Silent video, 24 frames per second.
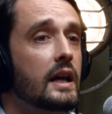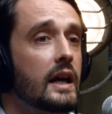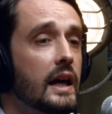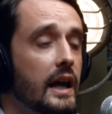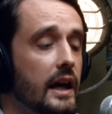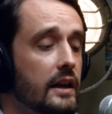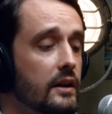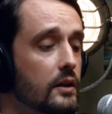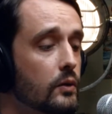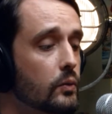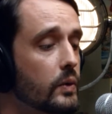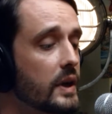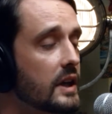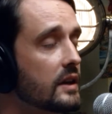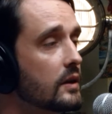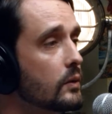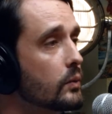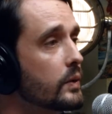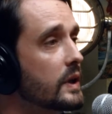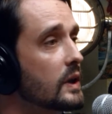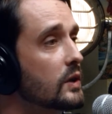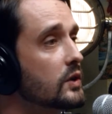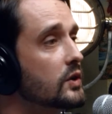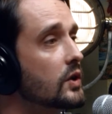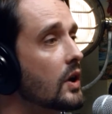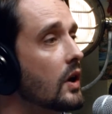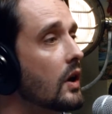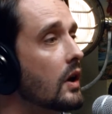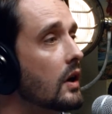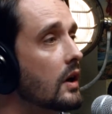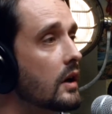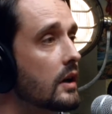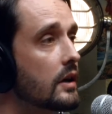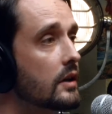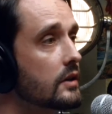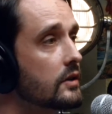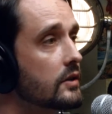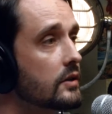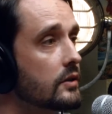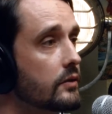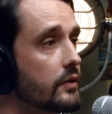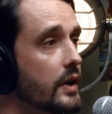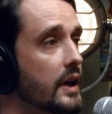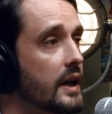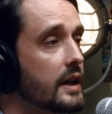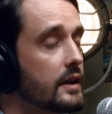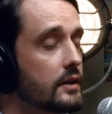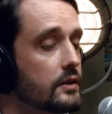And the way that we charge, right?